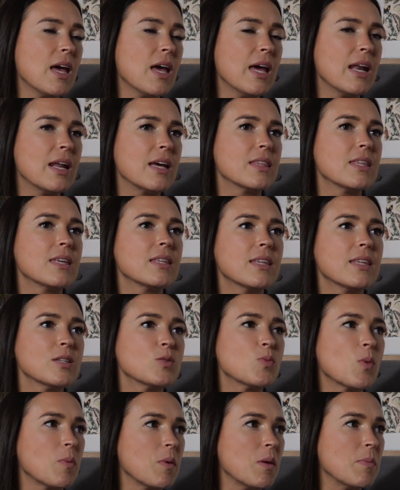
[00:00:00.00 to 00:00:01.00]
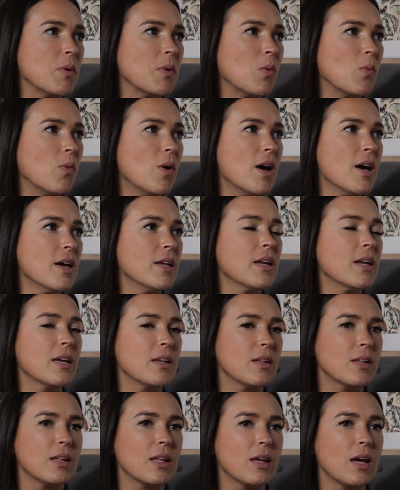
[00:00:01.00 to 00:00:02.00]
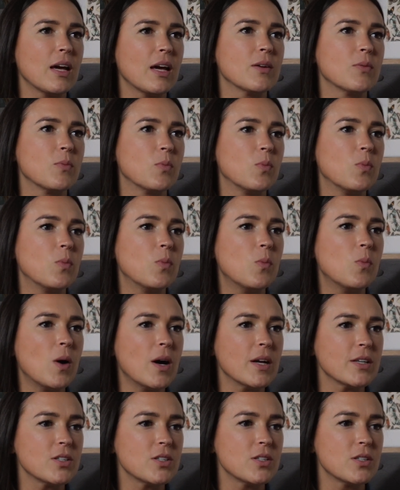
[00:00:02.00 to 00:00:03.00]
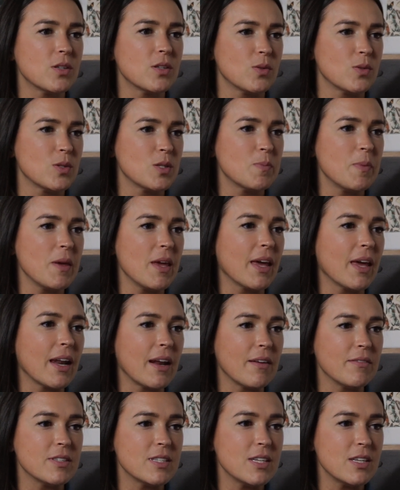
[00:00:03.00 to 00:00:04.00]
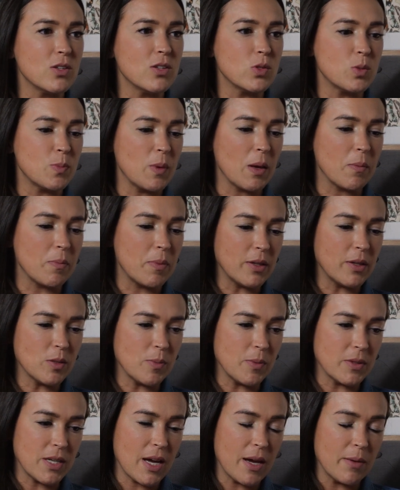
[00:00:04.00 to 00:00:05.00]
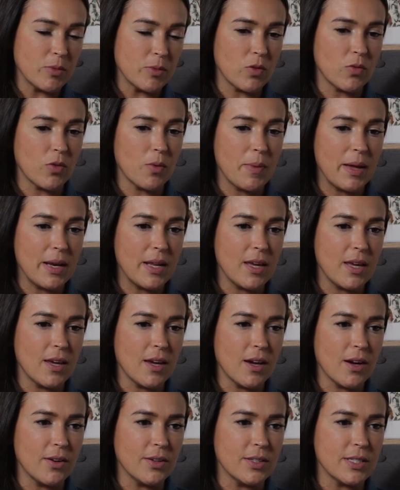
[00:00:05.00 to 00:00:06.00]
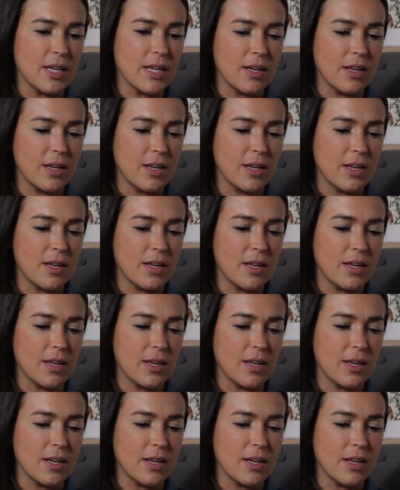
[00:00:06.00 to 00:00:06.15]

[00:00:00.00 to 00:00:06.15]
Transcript: And I think that's what people want. I, I watched you speak and I've seen you speak multiple times over many years.